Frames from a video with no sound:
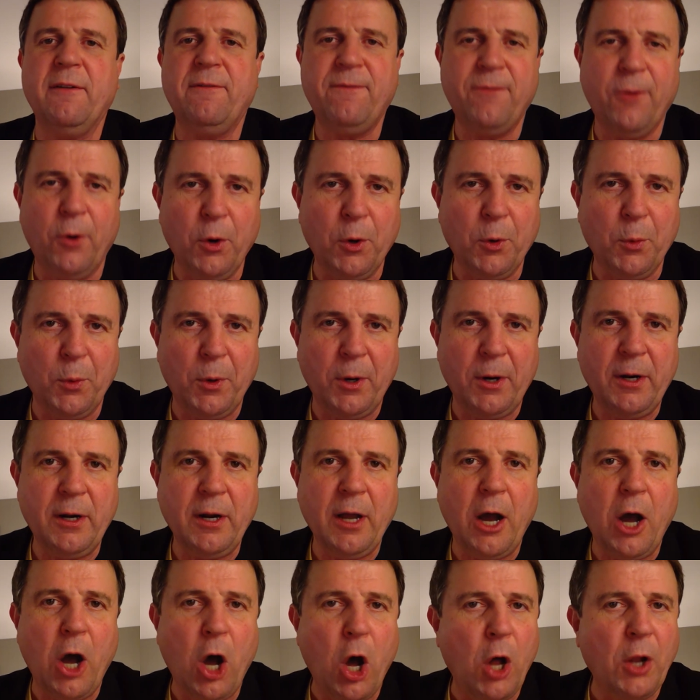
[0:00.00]

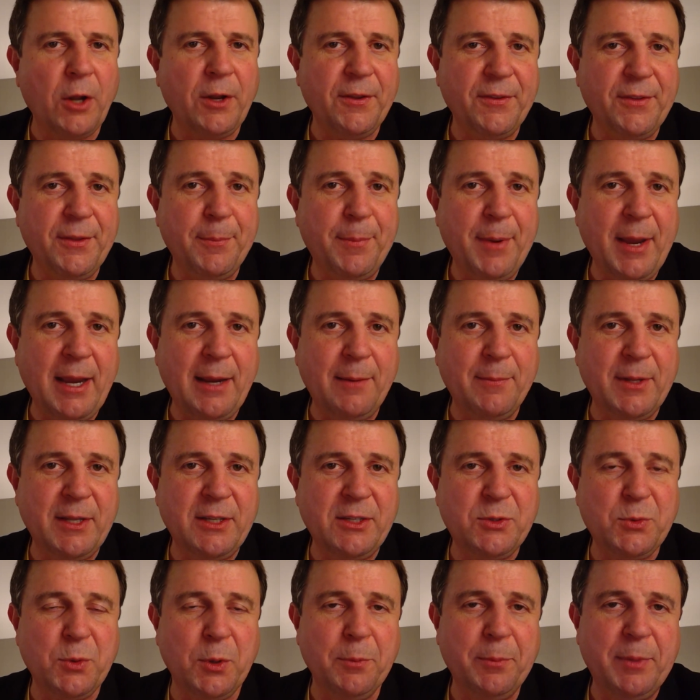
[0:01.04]
forward, all of the
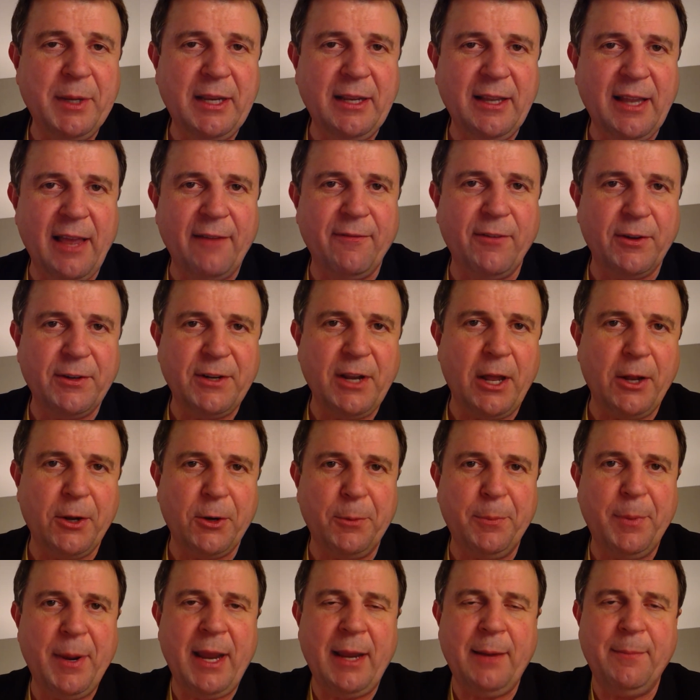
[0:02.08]
payments will be level dollar
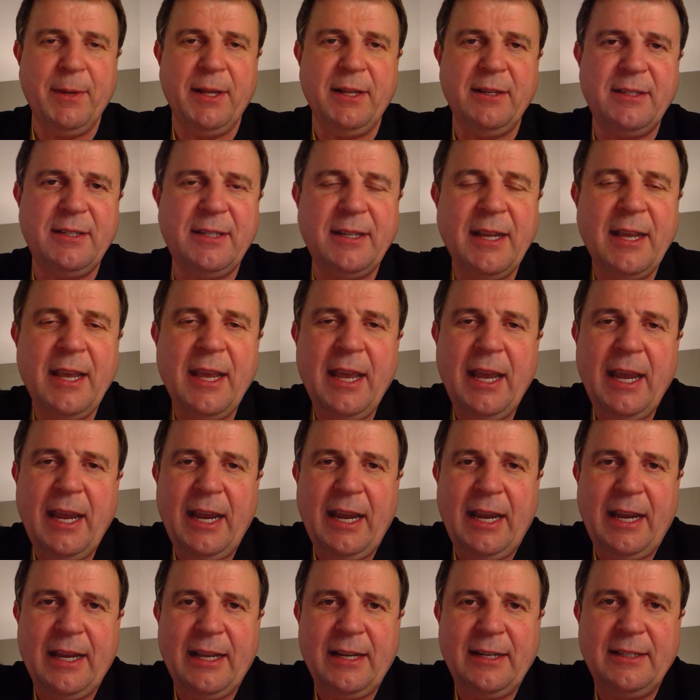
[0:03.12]
payments,
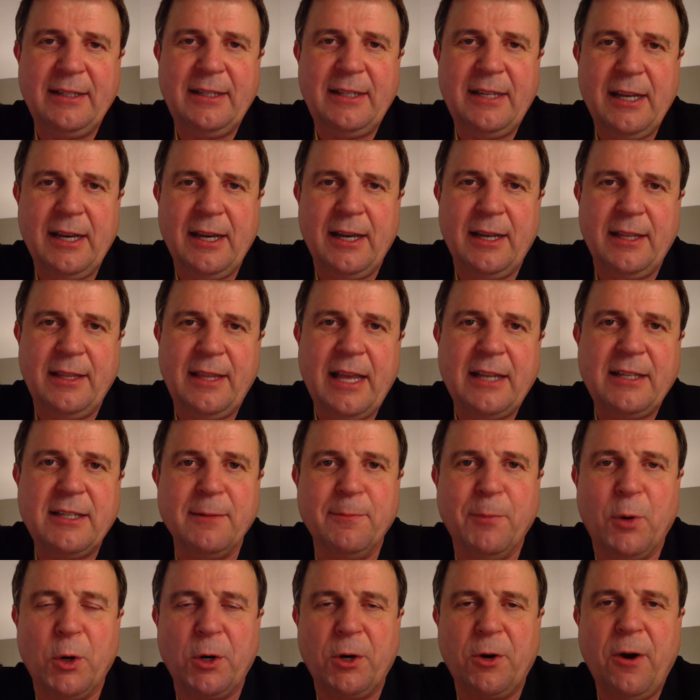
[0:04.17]
and that's a
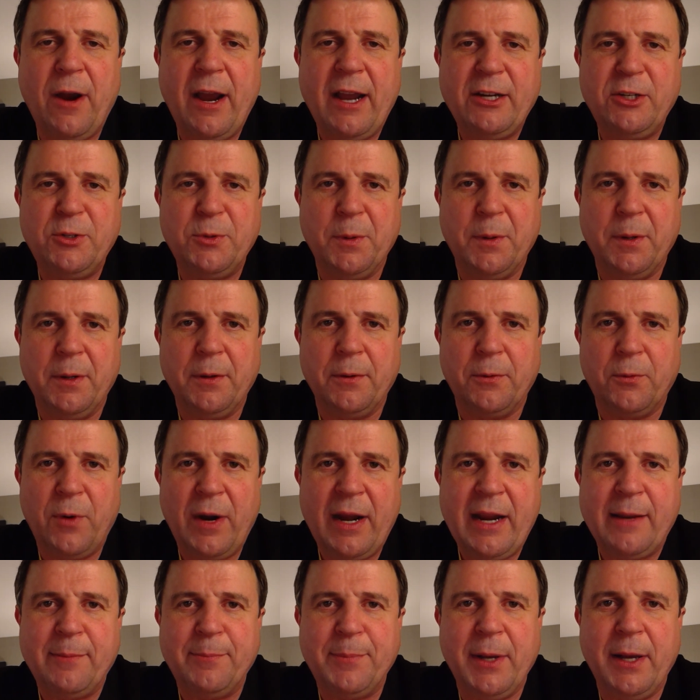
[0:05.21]
more gradual
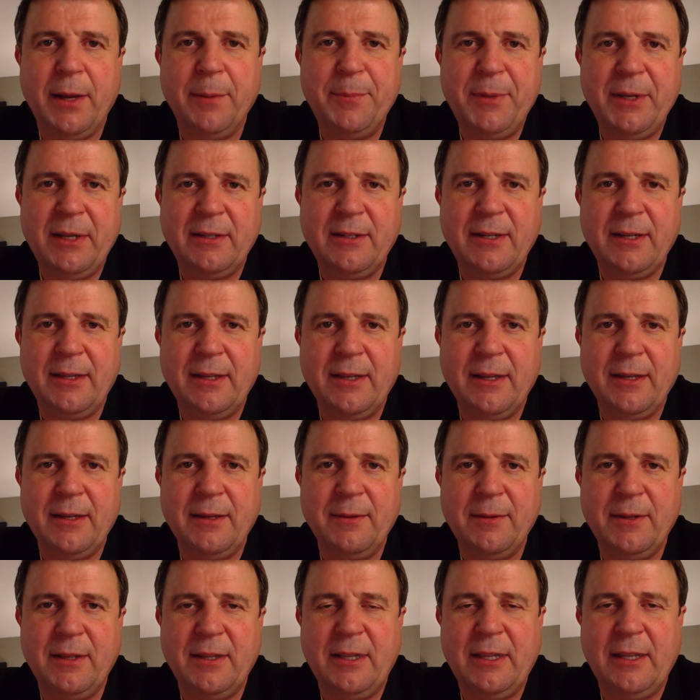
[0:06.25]
ramp up into
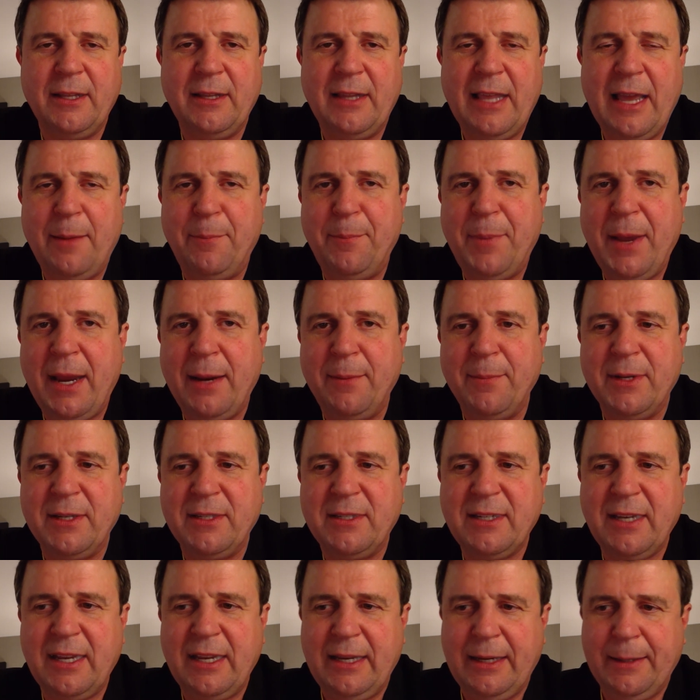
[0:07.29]
that payment
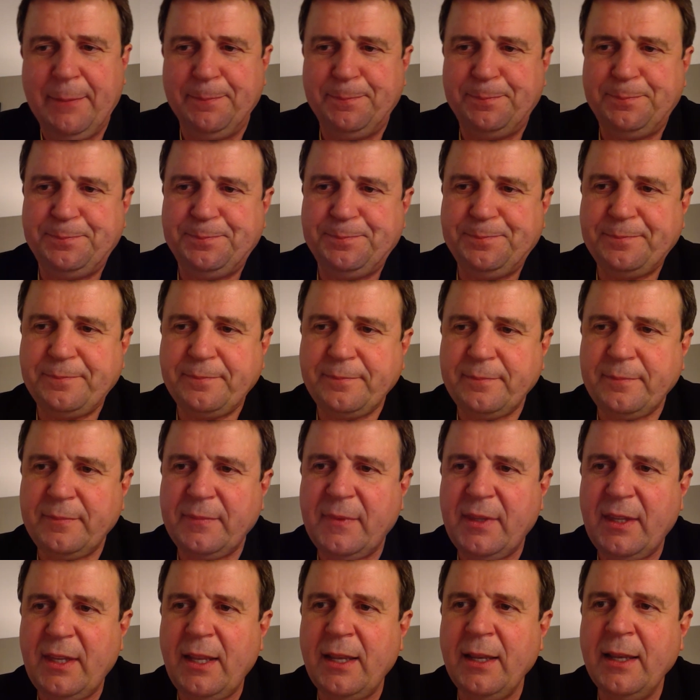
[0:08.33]
scheme.
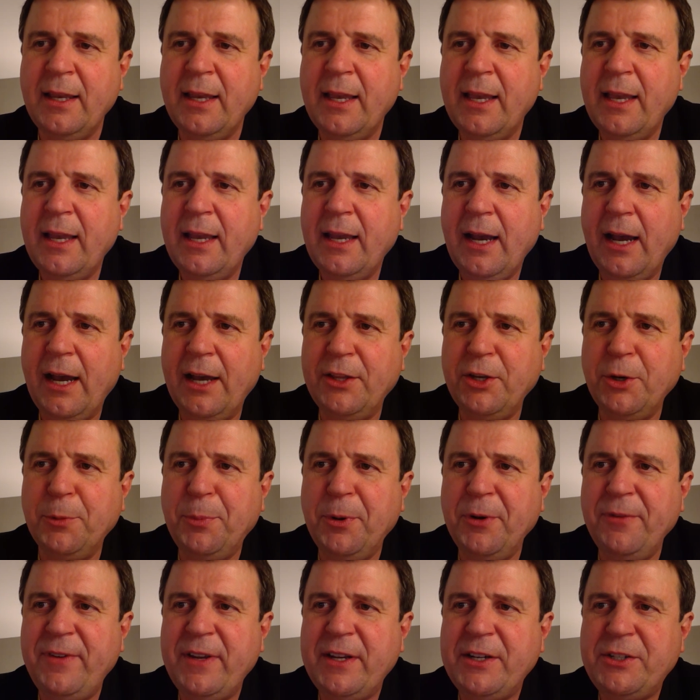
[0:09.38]
Other
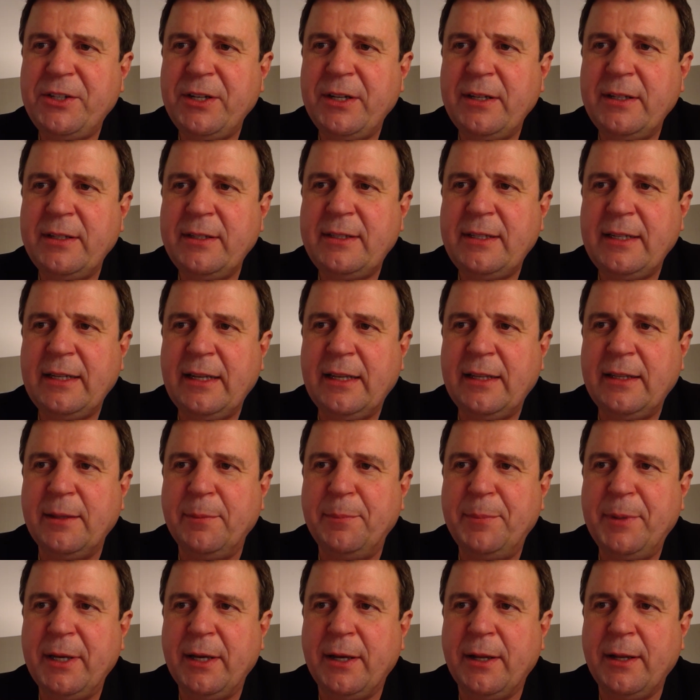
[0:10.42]
provisions in the
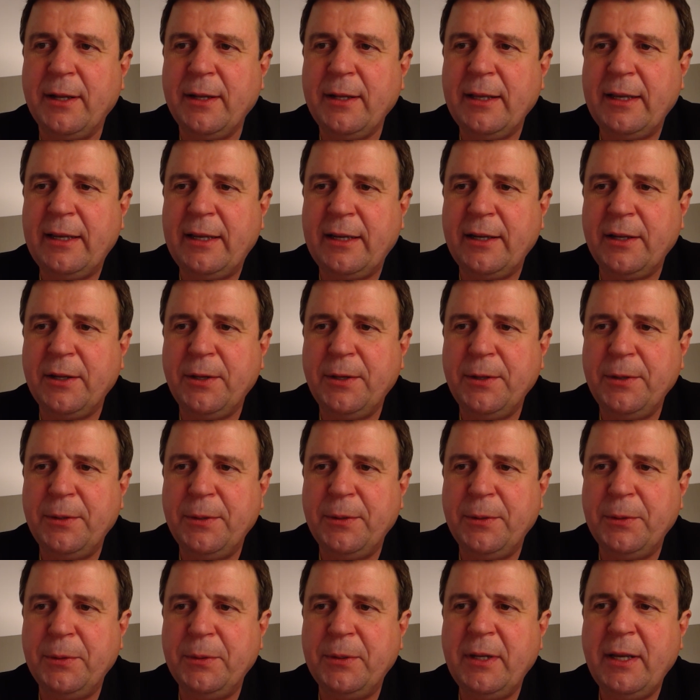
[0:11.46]
bill
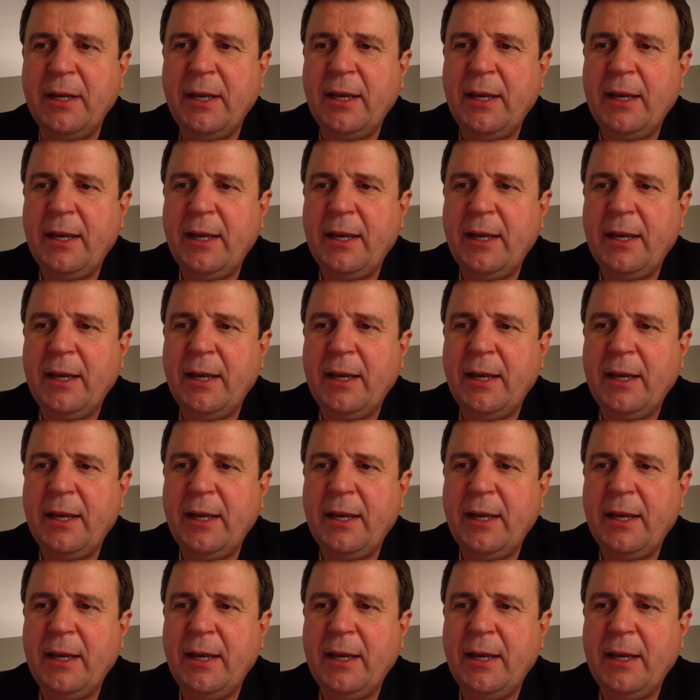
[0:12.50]
include